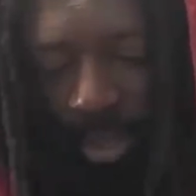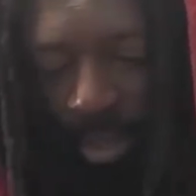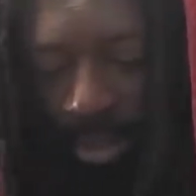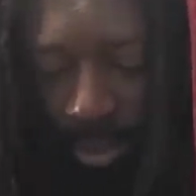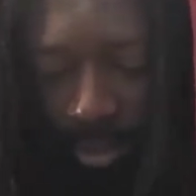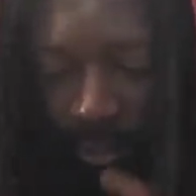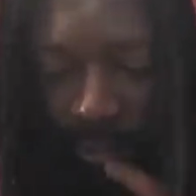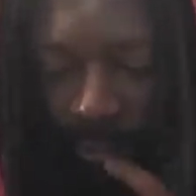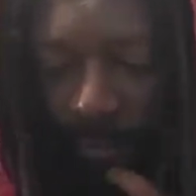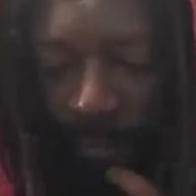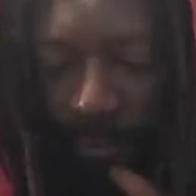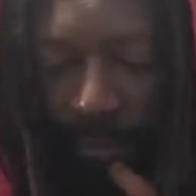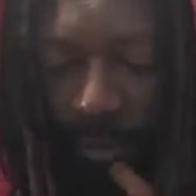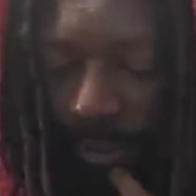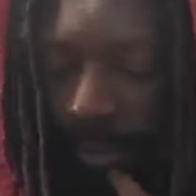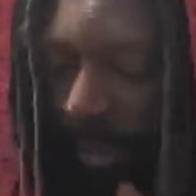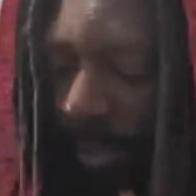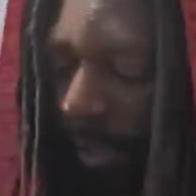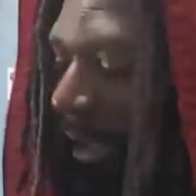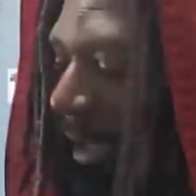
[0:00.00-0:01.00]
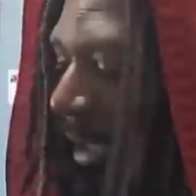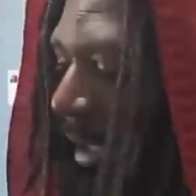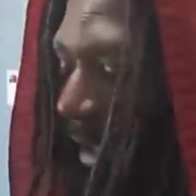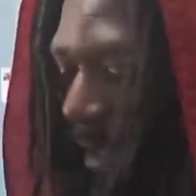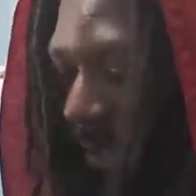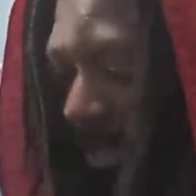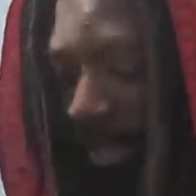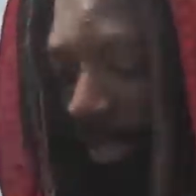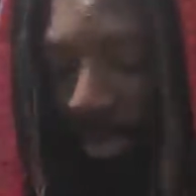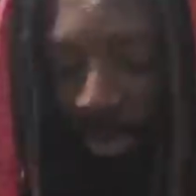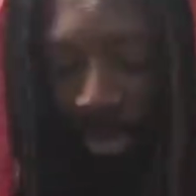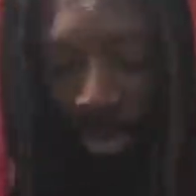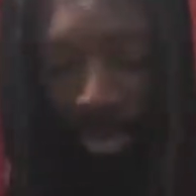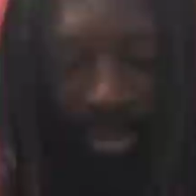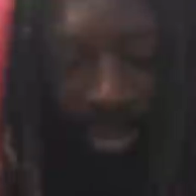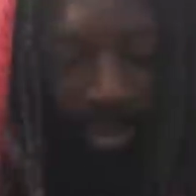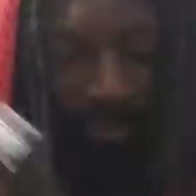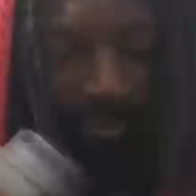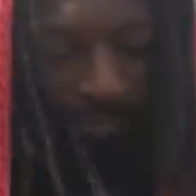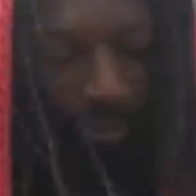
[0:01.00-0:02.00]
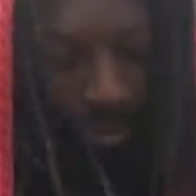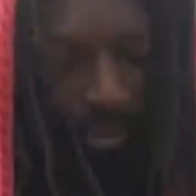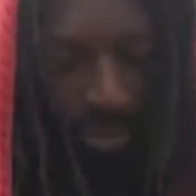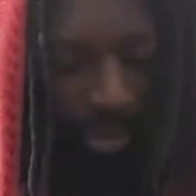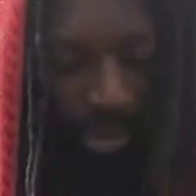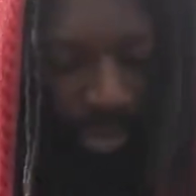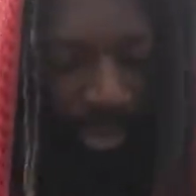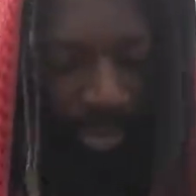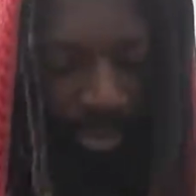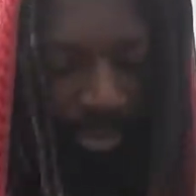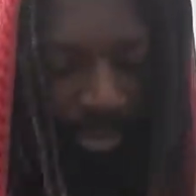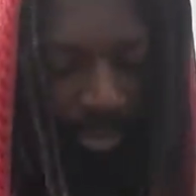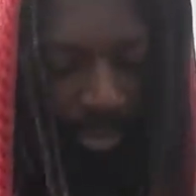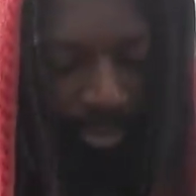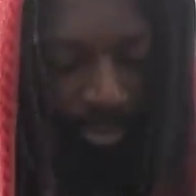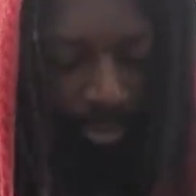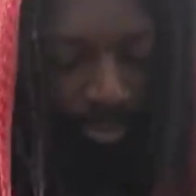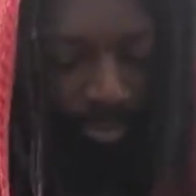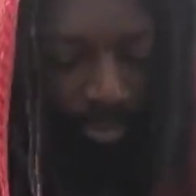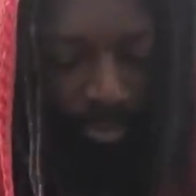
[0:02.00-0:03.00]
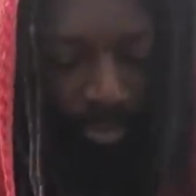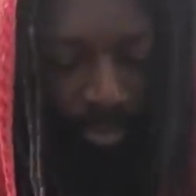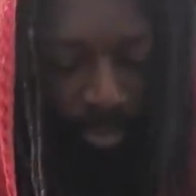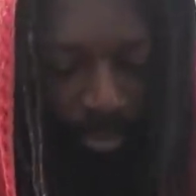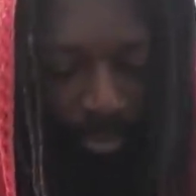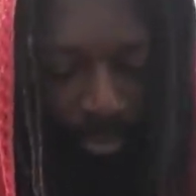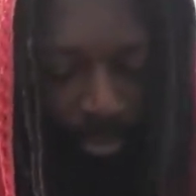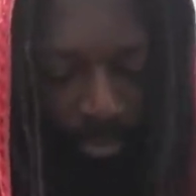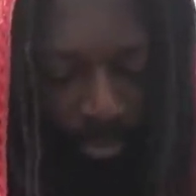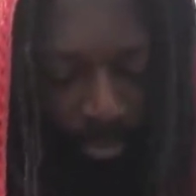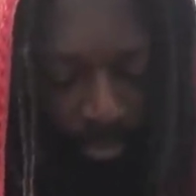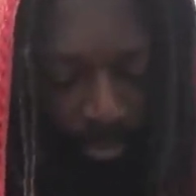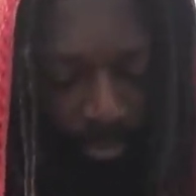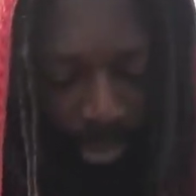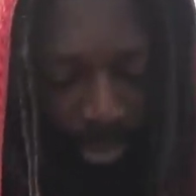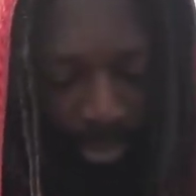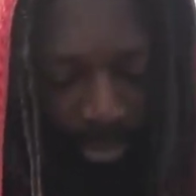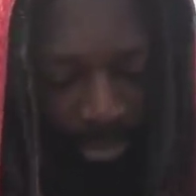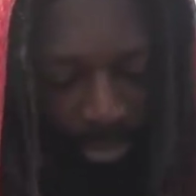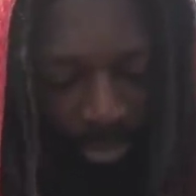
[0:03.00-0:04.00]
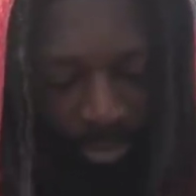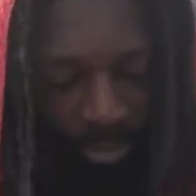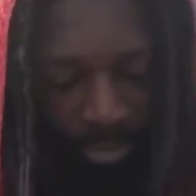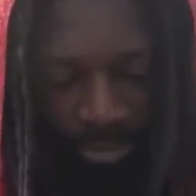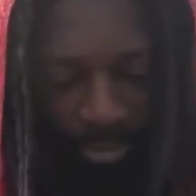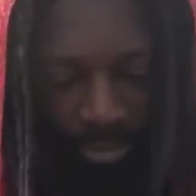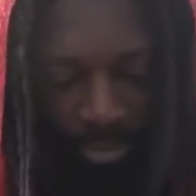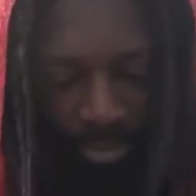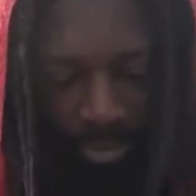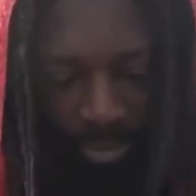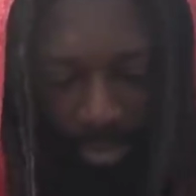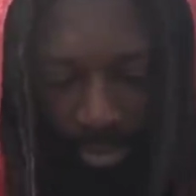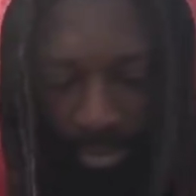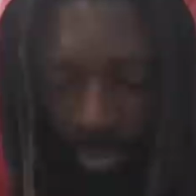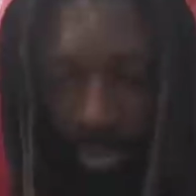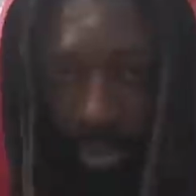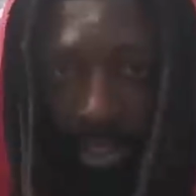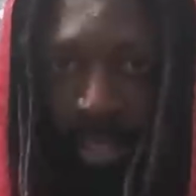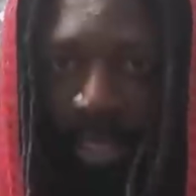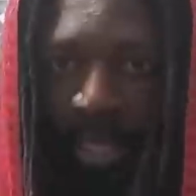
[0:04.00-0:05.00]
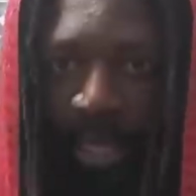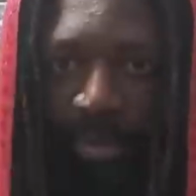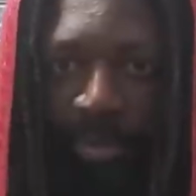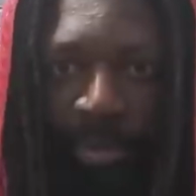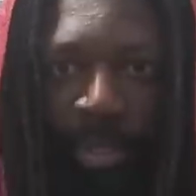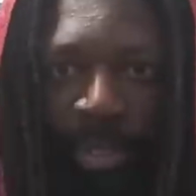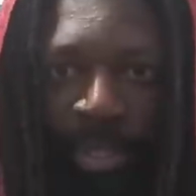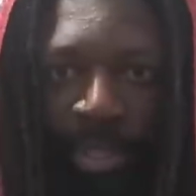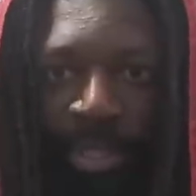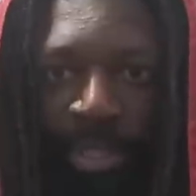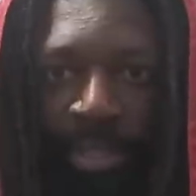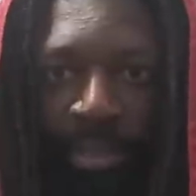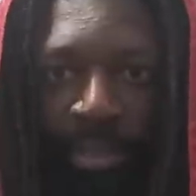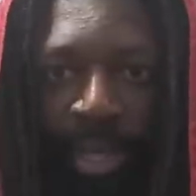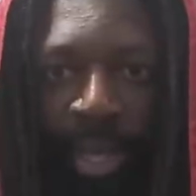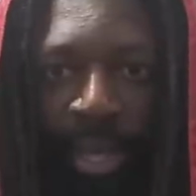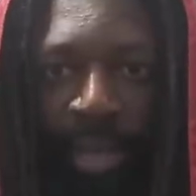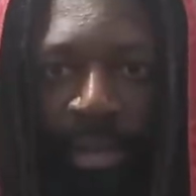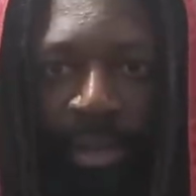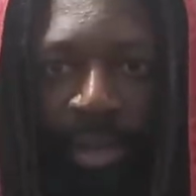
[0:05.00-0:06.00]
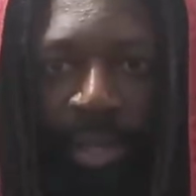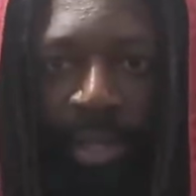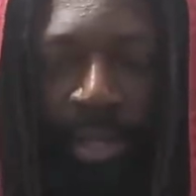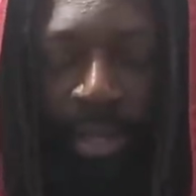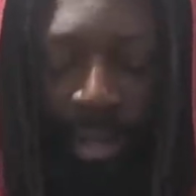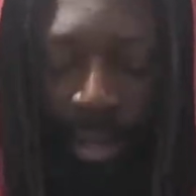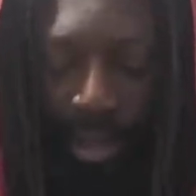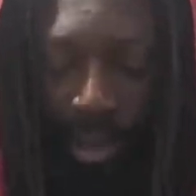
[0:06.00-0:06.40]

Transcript: So those are the four pistols that I will conceal carry